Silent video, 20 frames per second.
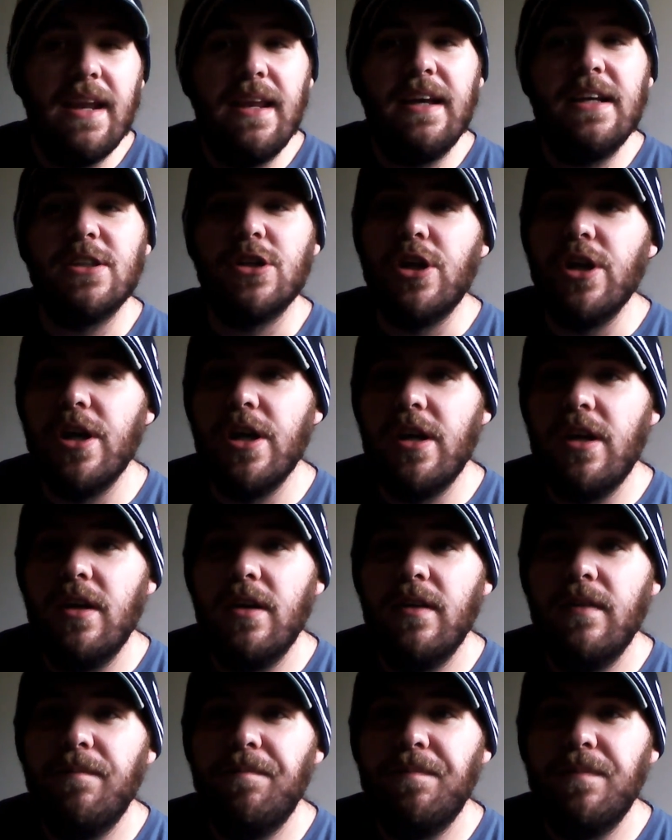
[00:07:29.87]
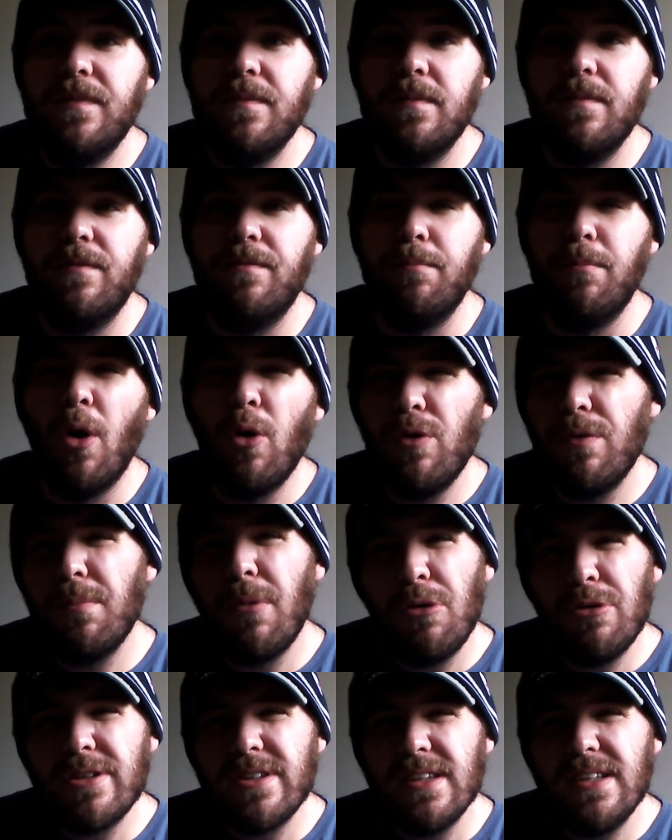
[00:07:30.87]
lighting is good.
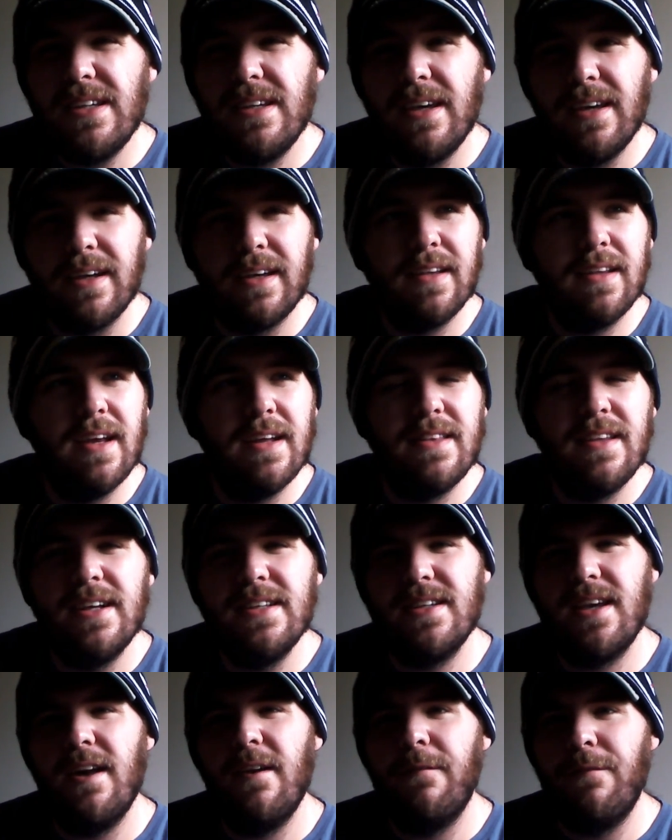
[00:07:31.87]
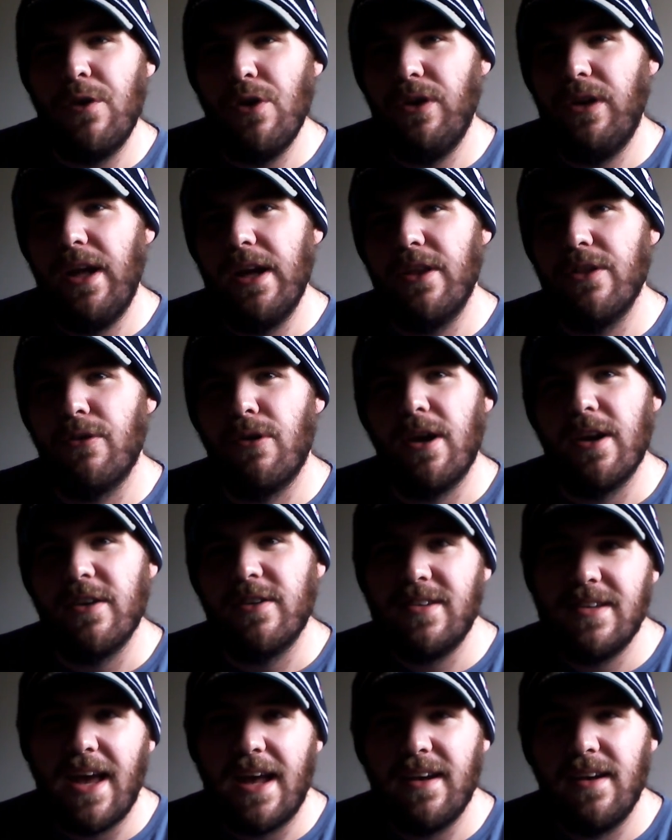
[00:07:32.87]
Mostly, it does kind of feel like they're
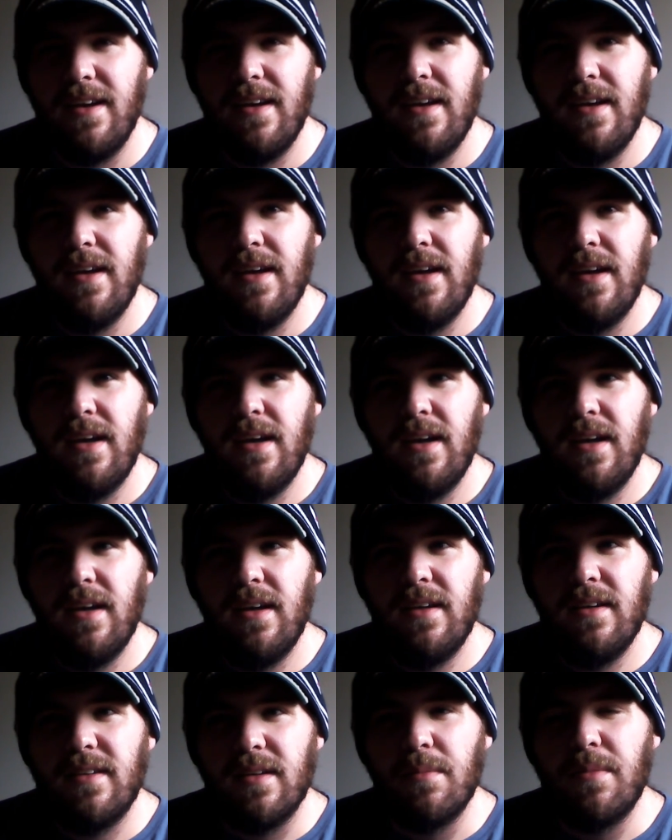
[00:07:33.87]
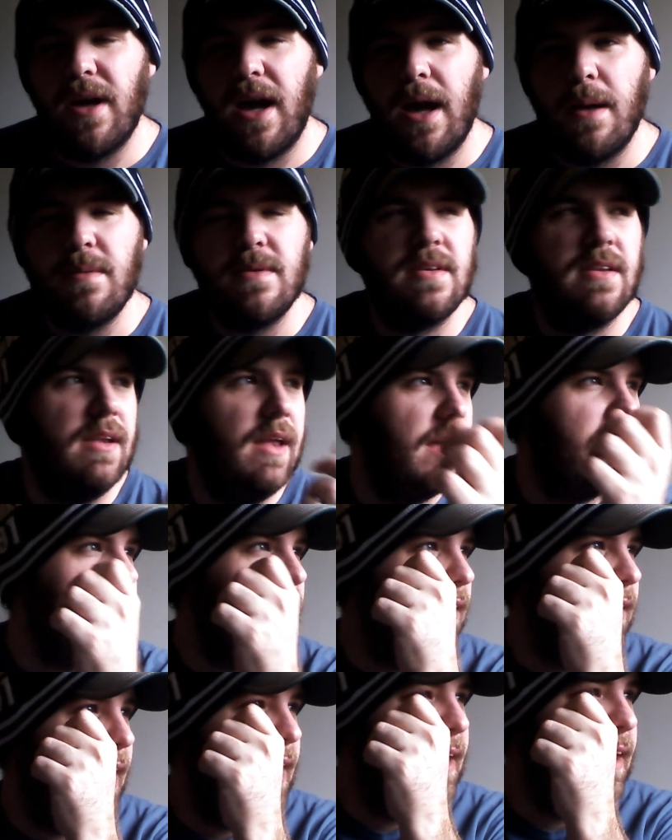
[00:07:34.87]
on a set. Sometimes like the